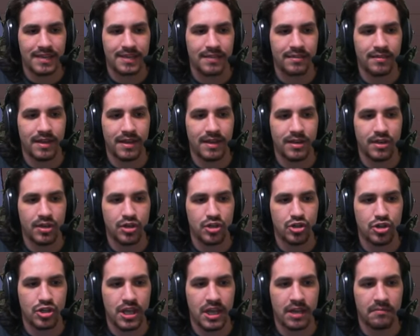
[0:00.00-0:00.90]
that an
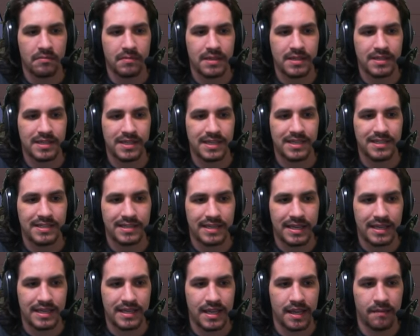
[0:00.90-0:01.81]
enchantment is a
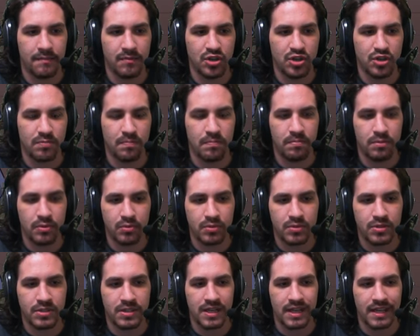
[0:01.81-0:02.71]
damage
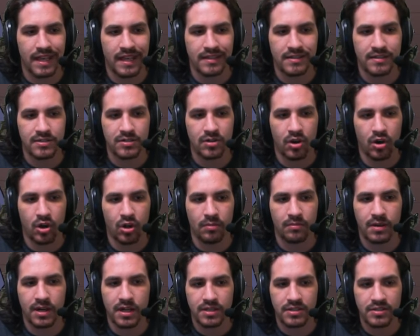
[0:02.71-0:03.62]
boost against all
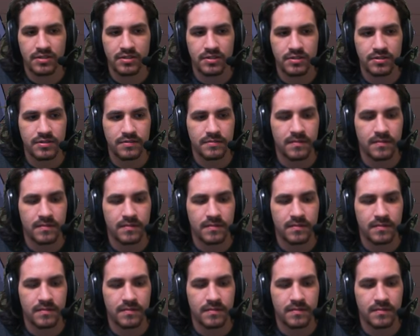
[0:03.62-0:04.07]
monsters.